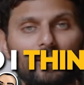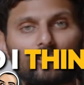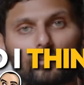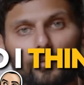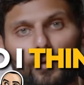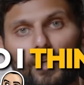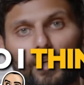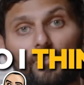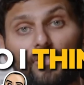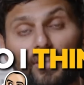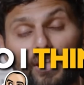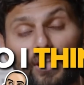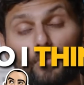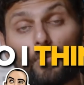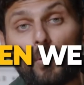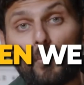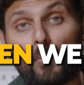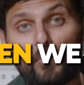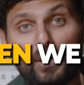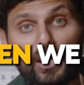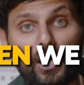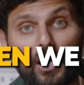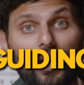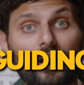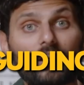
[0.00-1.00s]
And so I think
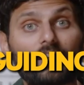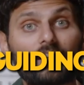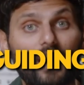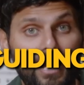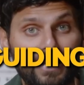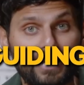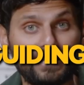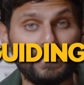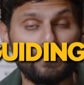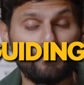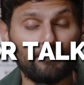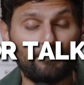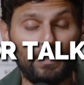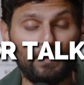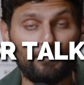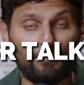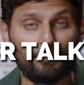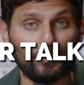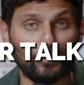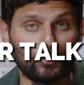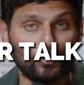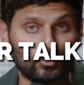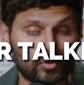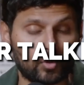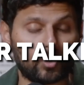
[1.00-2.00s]
when we are guiding
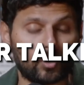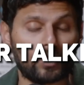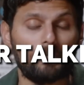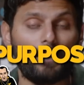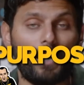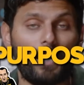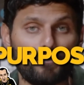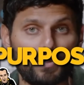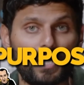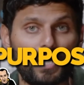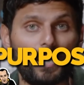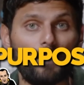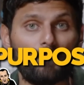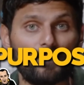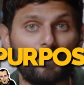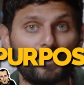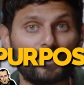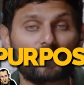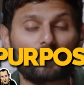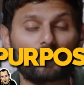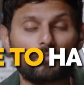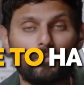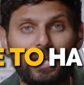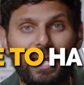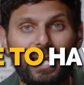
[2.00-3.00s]
people or talking about
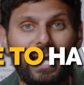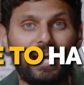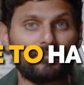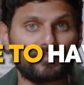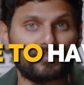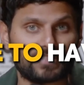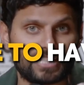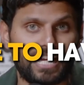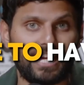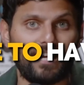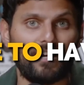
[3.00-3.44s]
purpose, we have to